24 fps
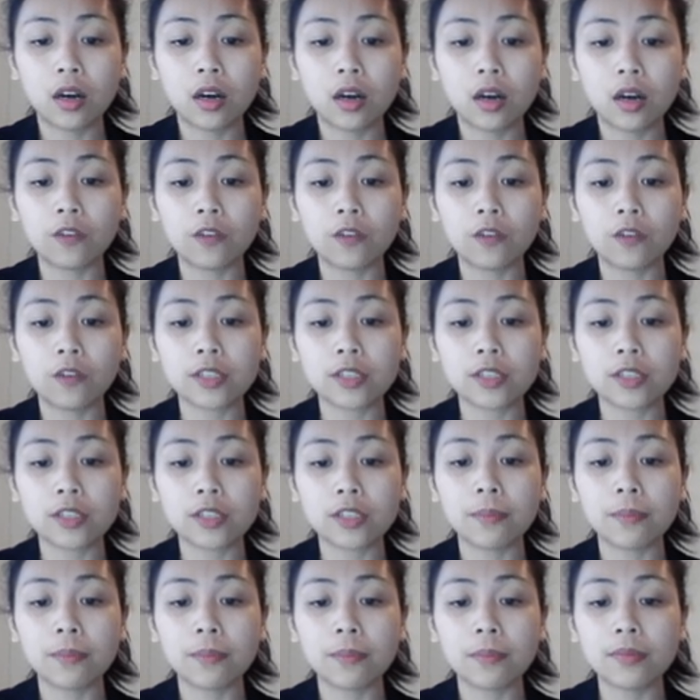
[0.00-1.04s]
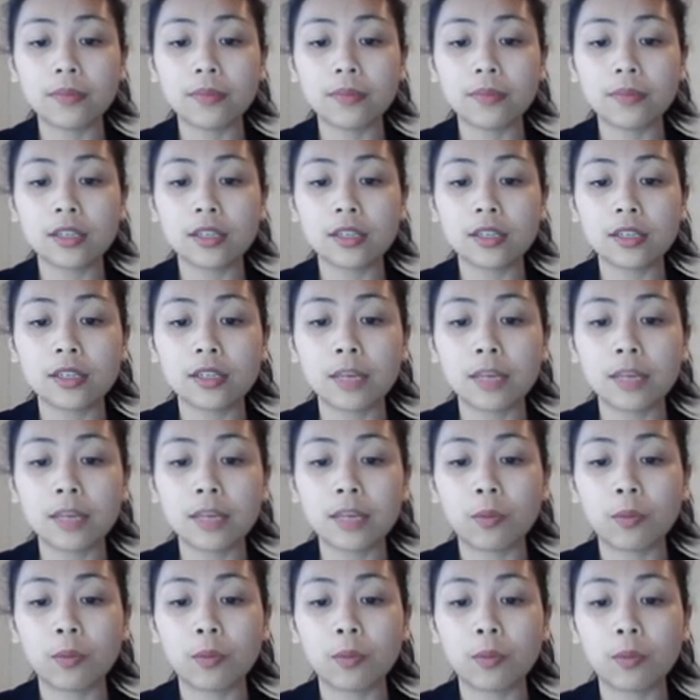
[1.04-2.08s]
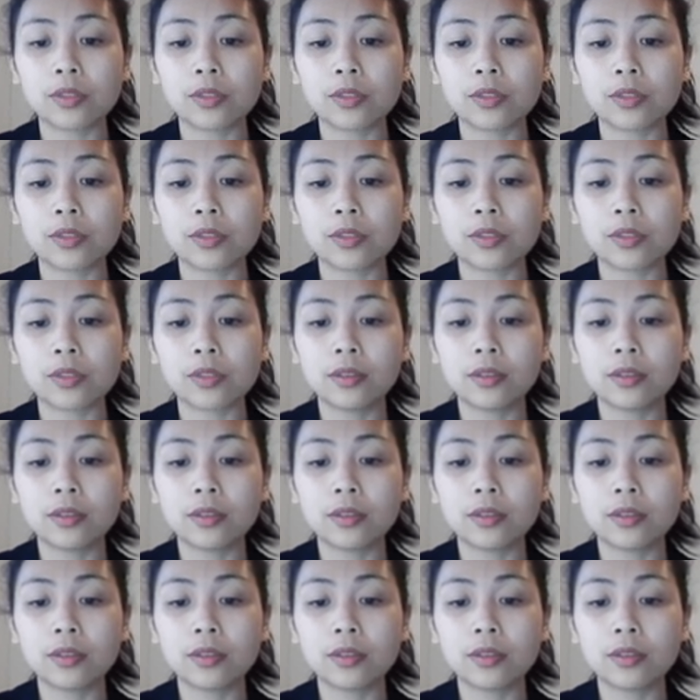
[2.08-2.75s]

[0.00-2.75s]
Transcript: of some sample points.